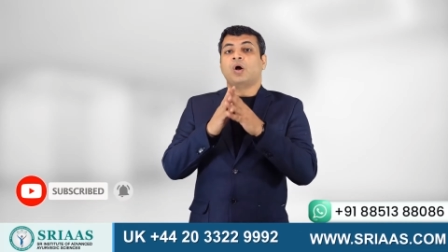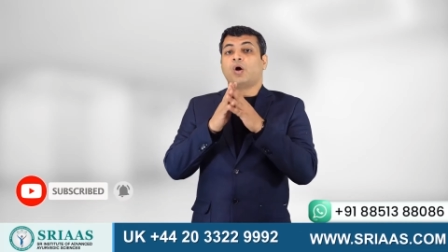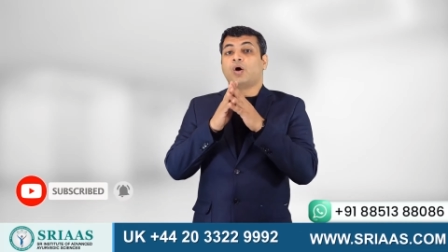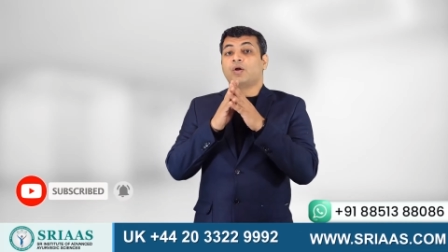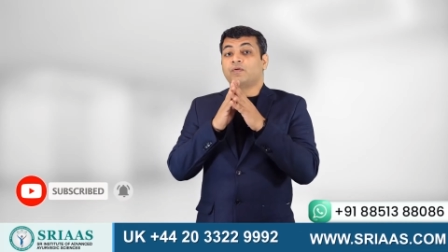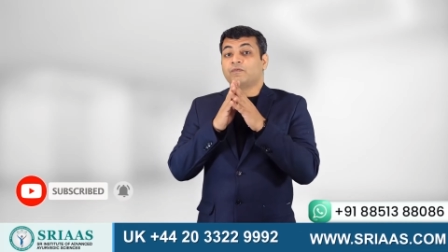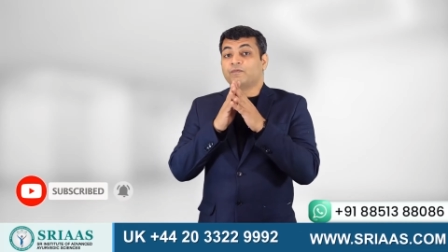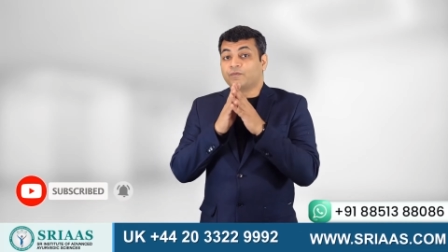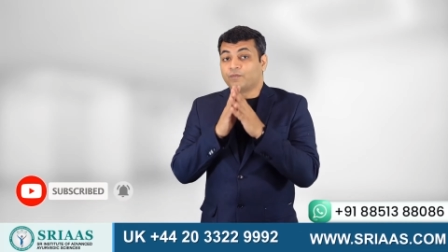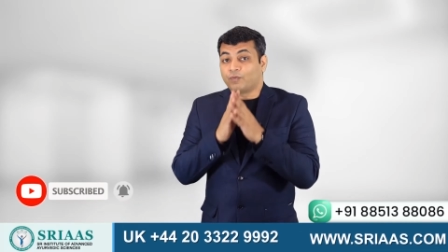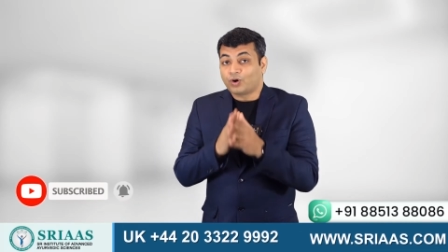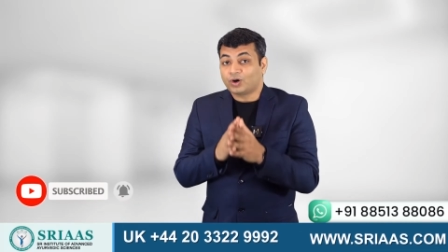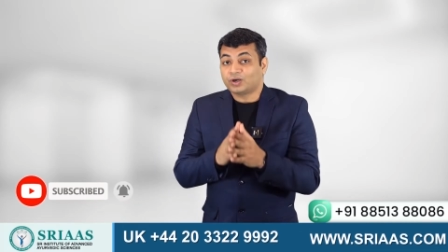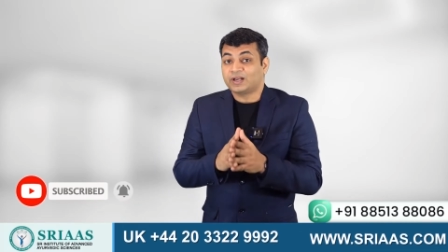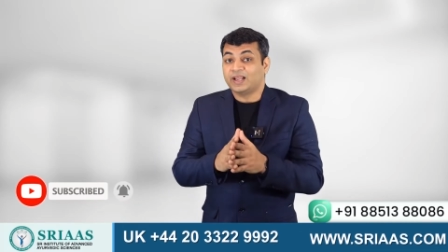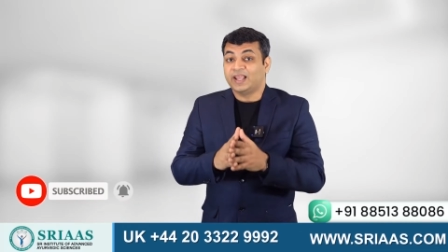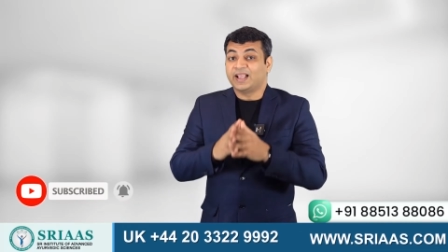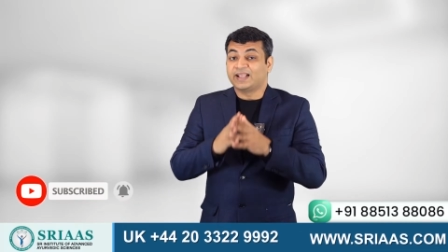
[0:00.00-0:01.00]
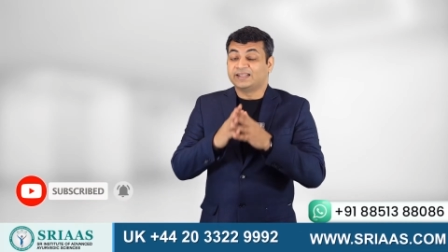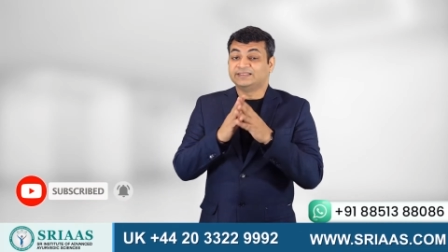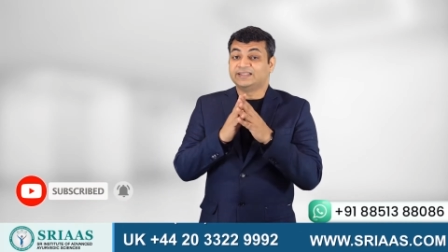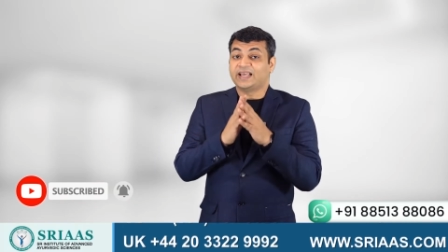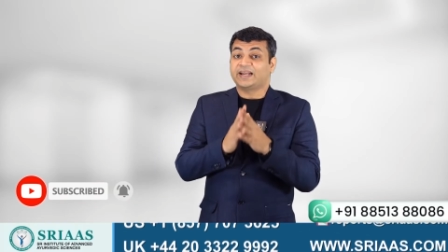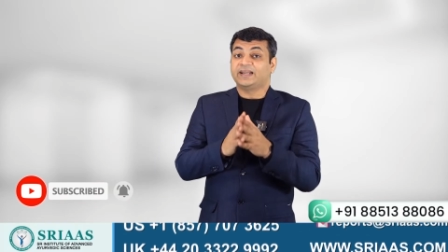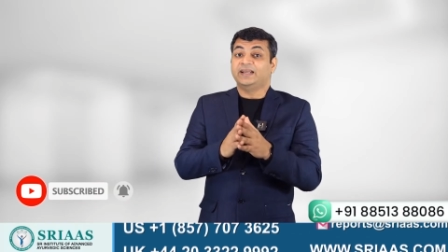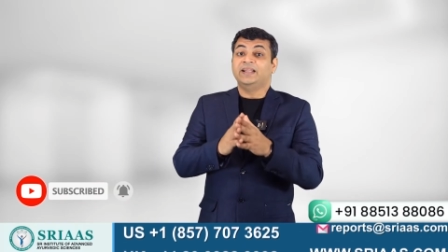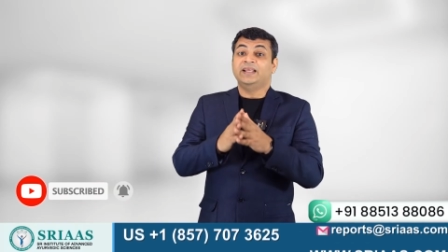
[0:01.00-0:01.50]
on what
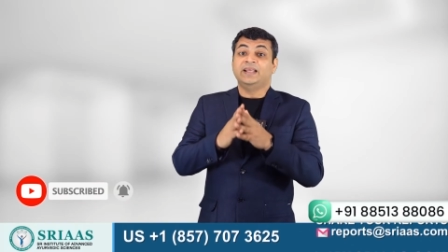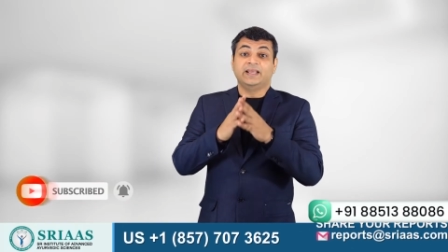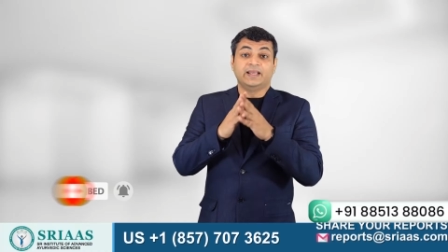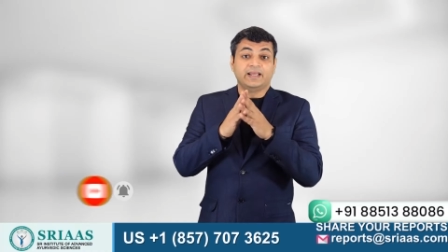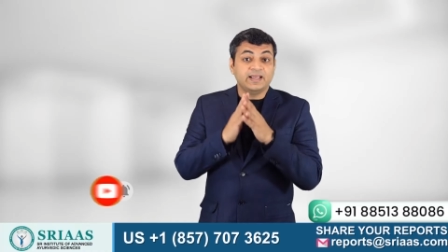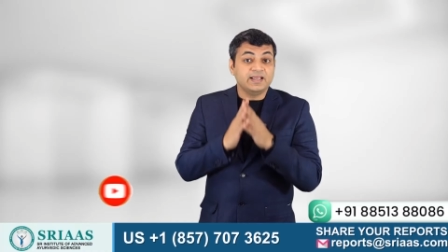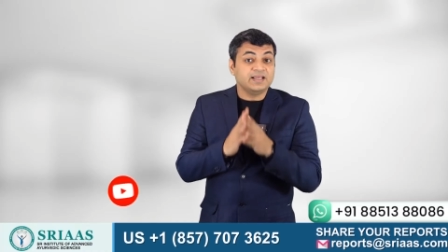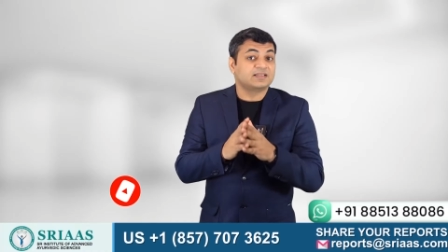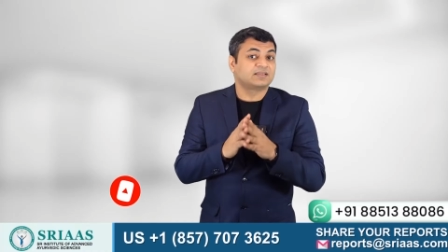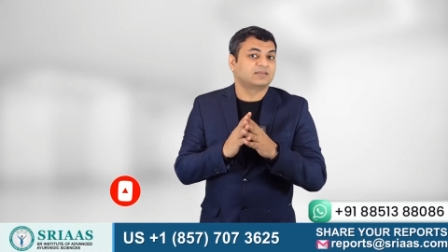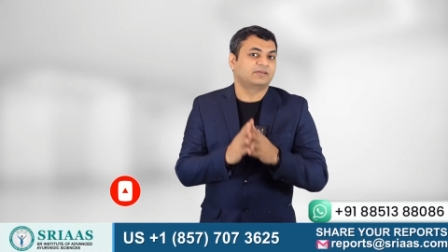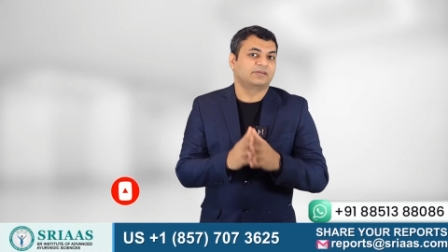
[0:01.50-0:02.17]
exactly is